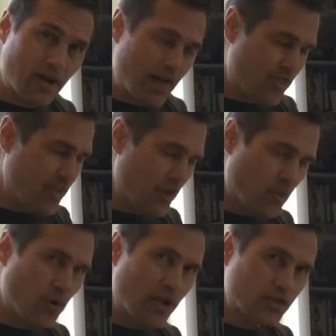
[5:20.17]
I
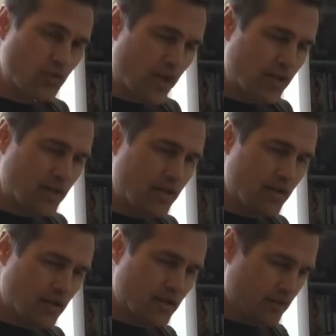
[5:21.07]
think it's ready
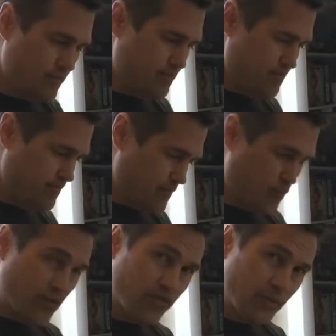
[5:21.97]
to,
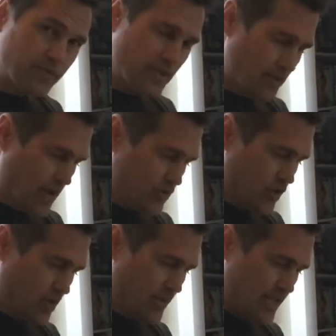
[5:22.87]
we flipped it, now it's
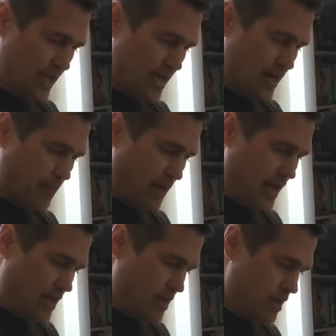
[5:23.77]
ready to be taken out of the
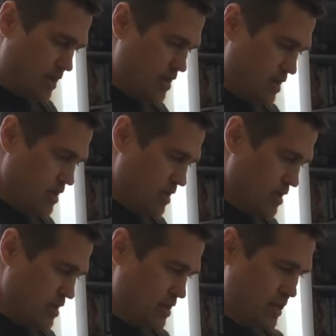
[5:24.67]
pan.
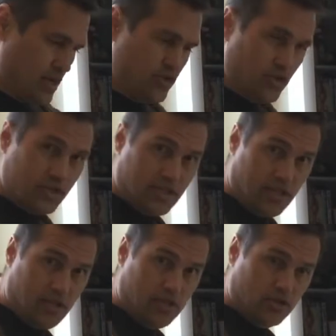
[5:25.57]
As you can
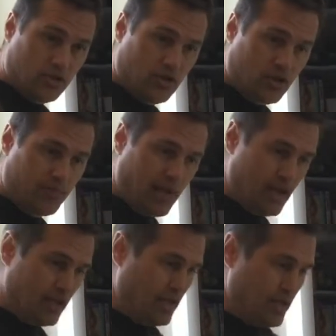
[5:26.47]
see, it's a good looking
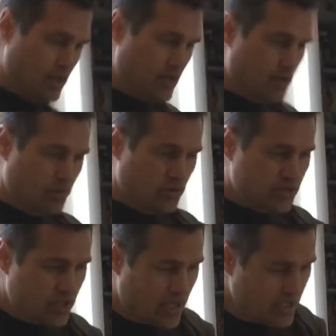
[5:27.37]
pancake on
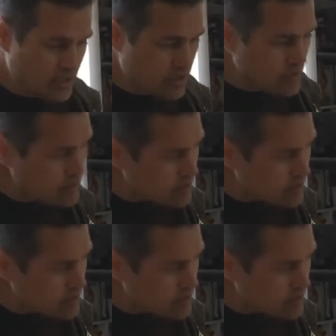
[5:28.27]
both sides.